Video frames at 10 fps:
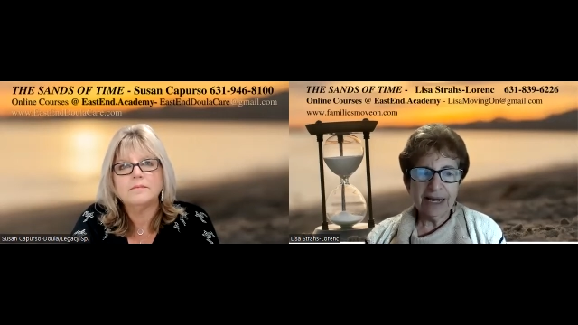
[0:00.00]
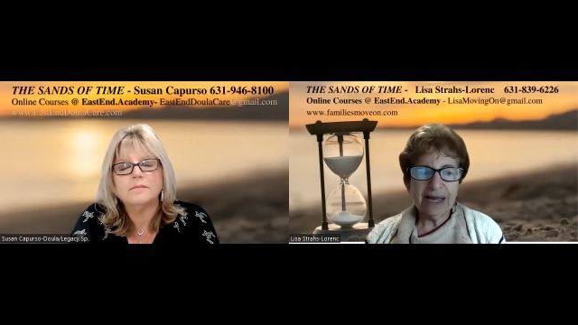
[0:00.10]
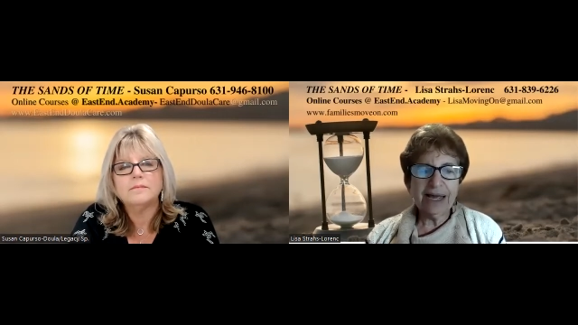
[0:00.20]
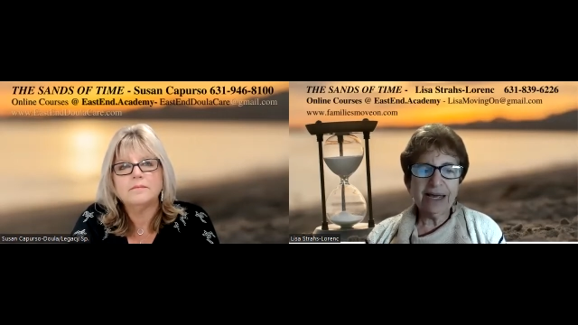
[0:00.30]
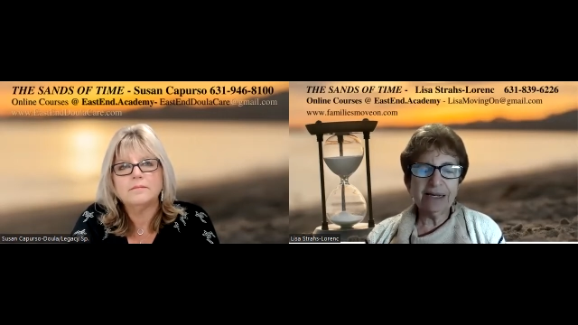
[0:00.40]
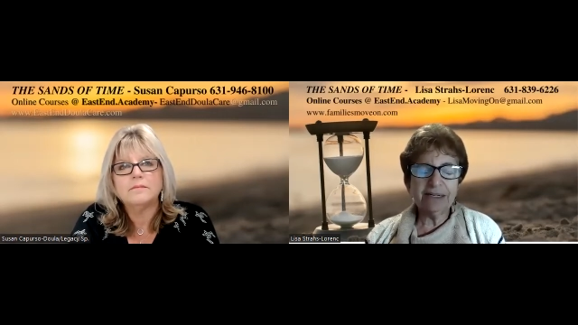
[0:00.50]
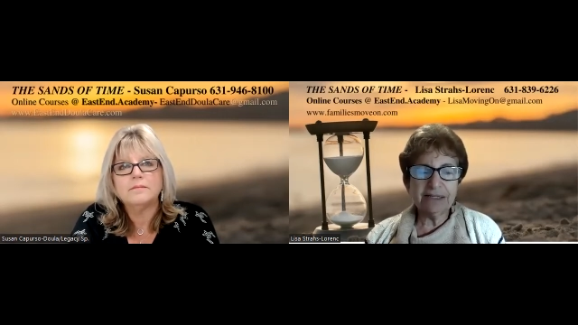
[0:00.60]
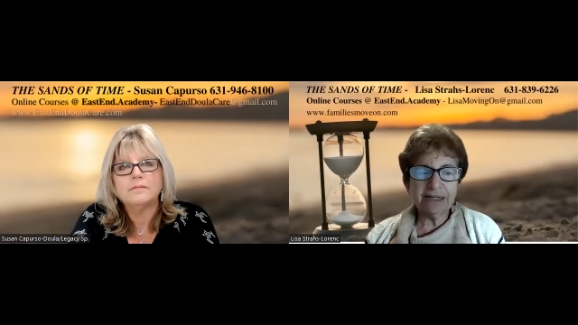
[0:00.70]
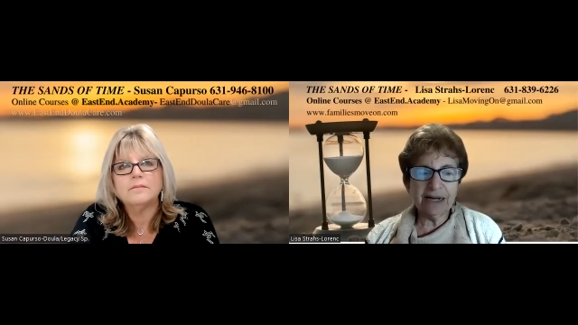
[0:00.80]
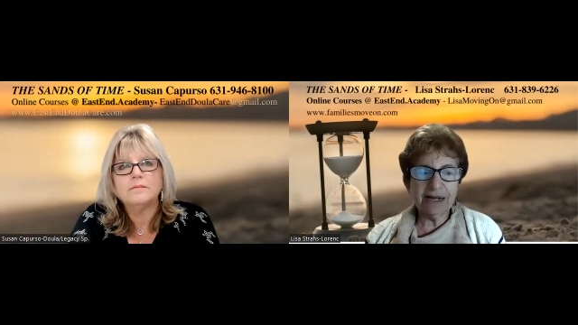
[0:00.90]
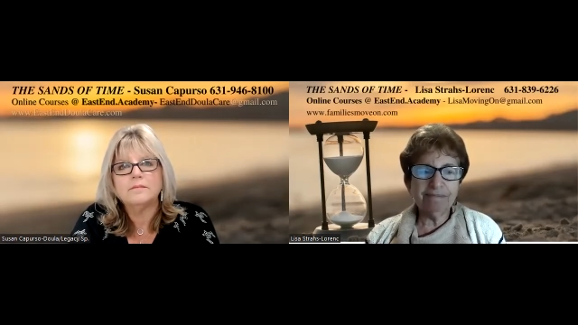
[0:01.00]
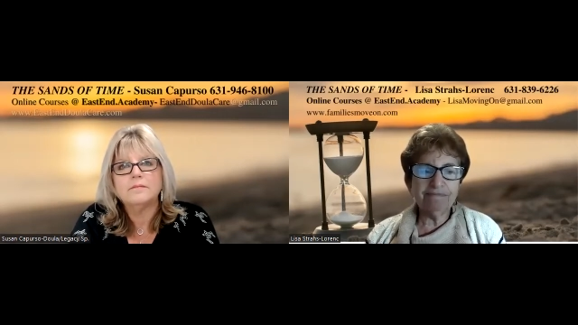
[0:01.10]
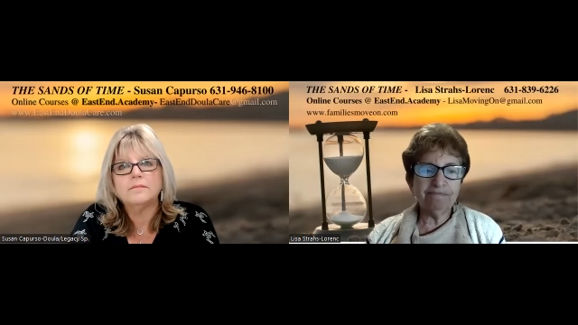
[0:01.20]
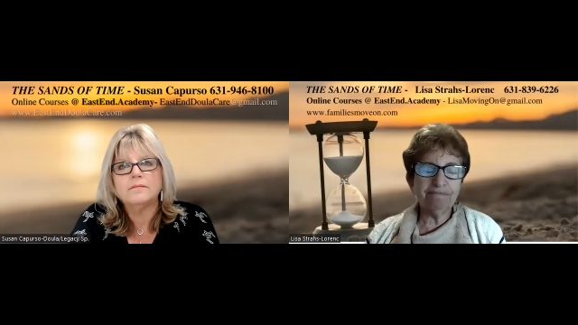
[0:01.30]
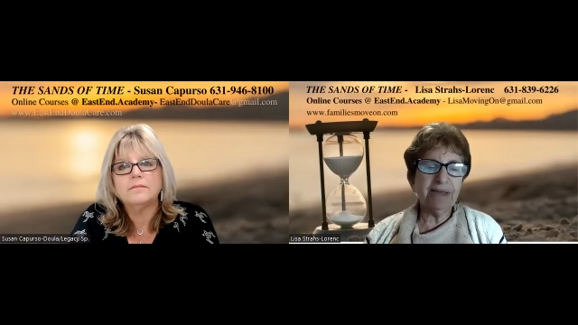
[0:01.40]
Speaker 1: and um,
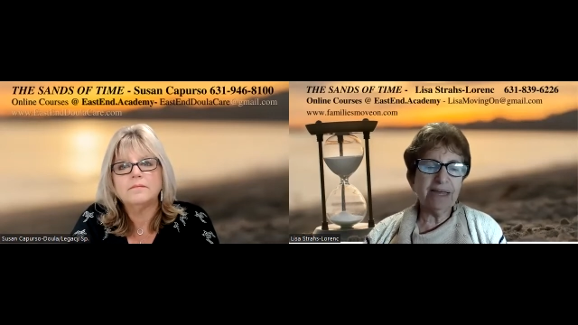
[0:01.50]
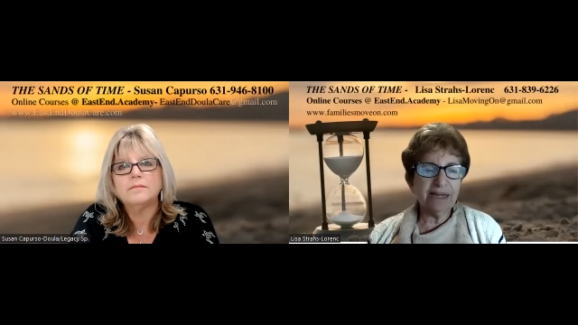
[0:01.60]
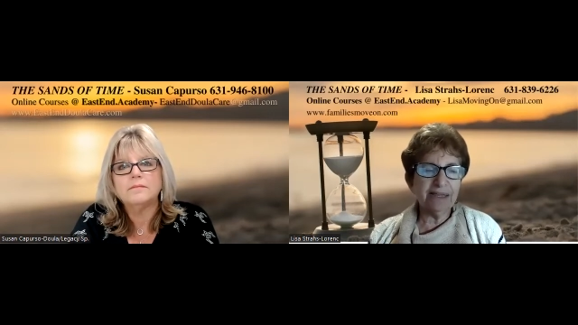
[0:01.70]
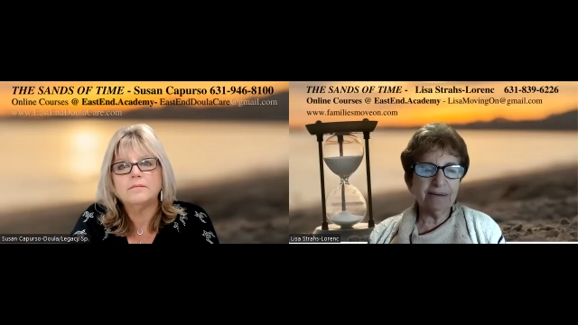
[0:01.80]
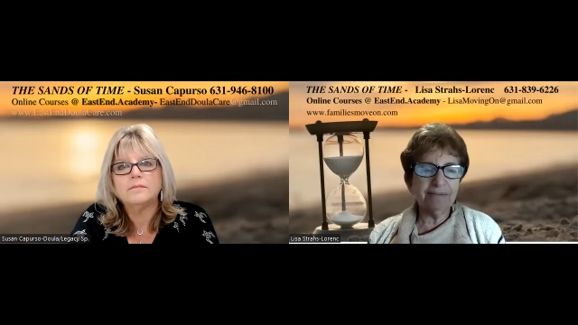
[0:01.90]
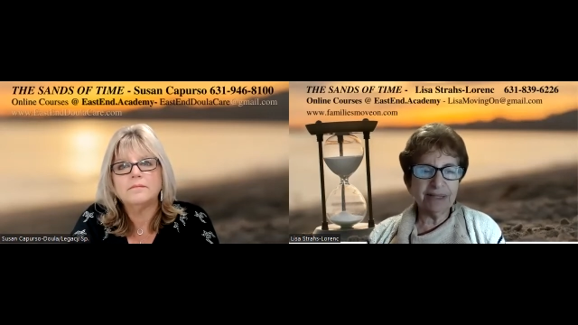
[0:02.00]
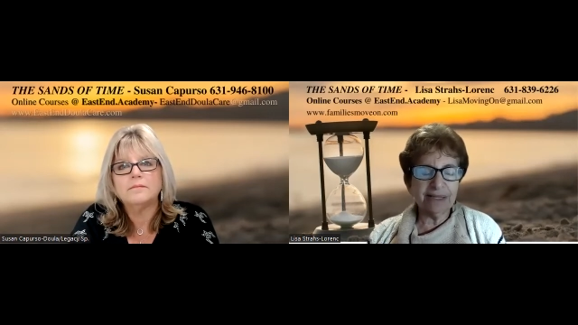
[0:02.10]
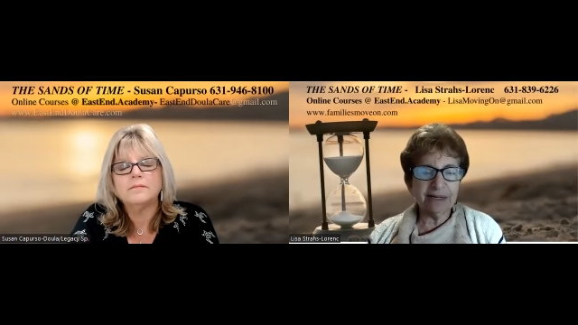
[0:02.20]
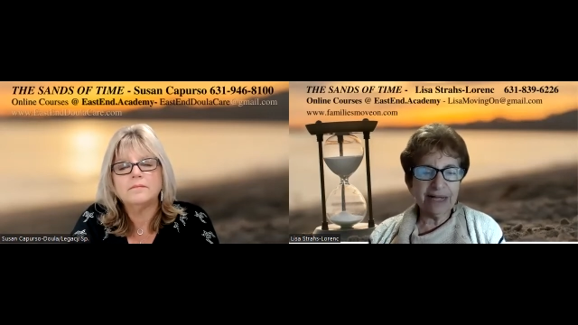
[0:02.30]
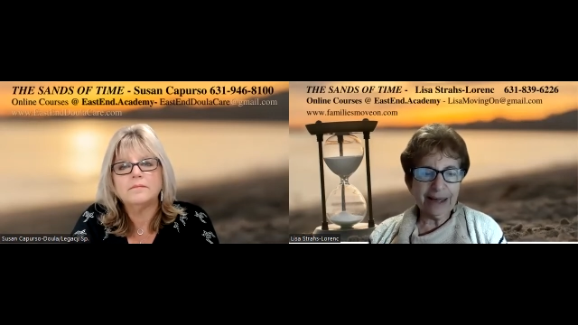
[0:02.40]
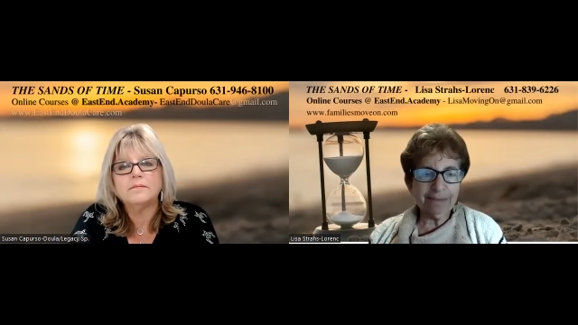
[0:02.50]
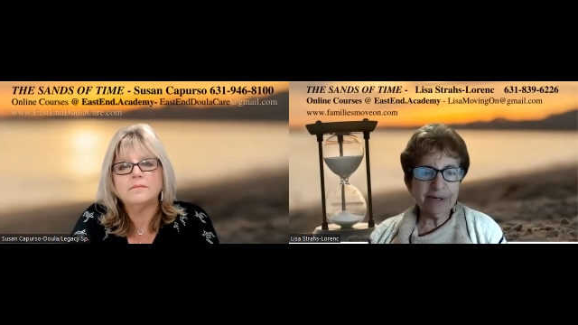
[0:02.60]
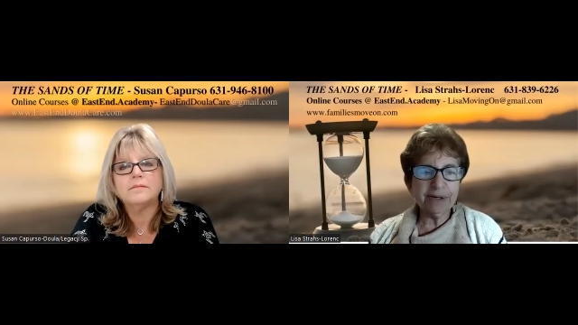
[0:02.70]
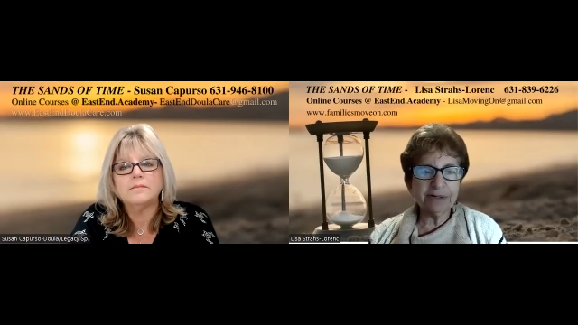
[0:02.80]
making them a little happier.